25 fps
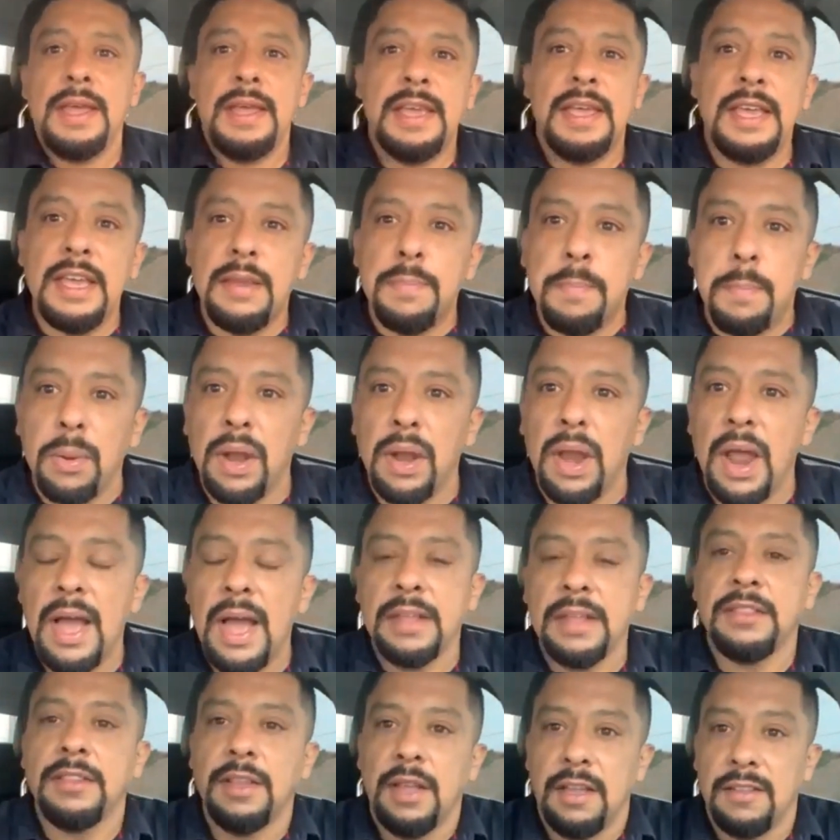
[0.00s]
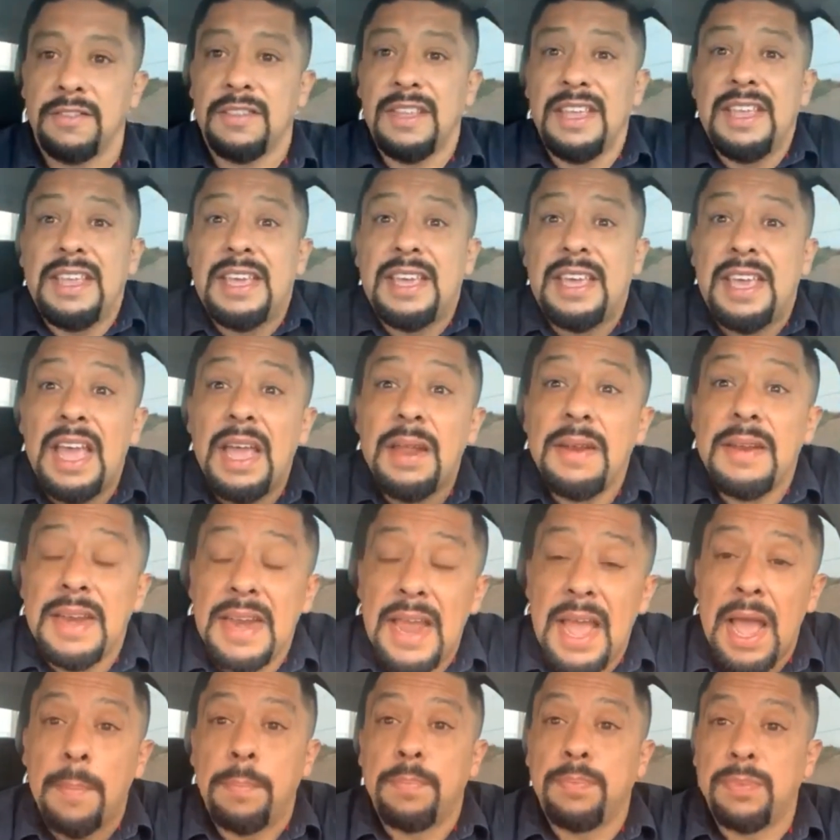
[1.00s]
He blocked us, he
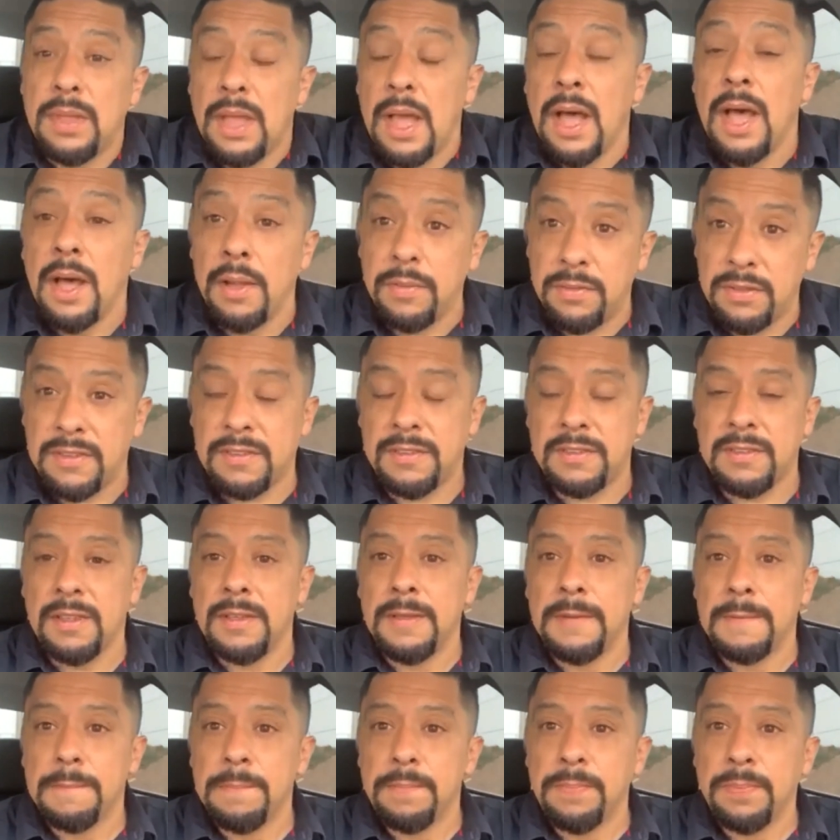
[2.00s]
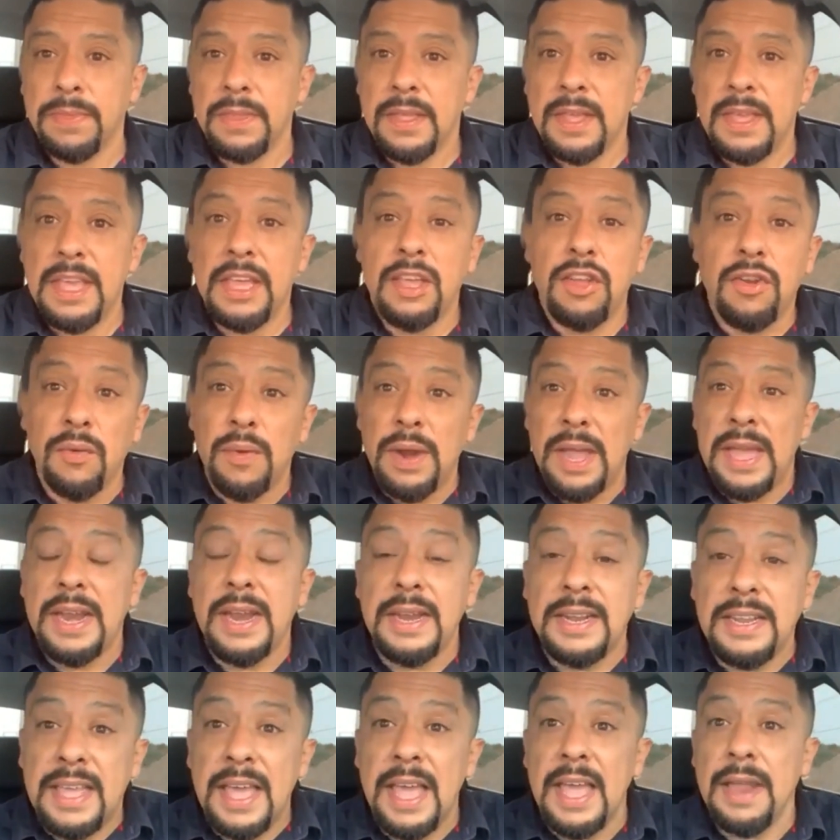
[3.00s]
kidnapped us, he
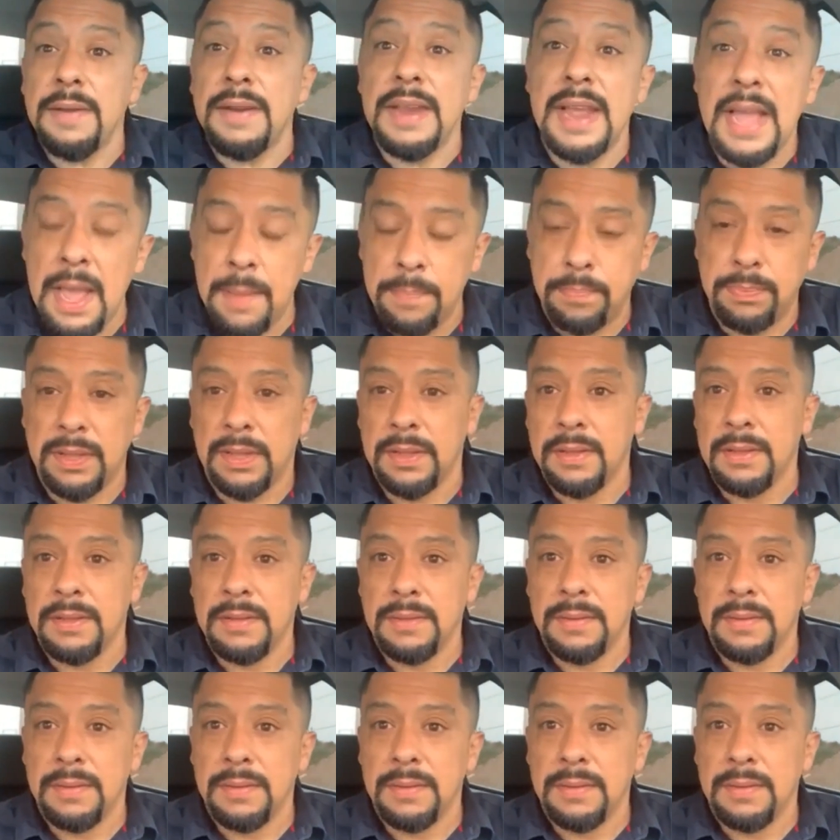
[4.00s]
created kidnapped,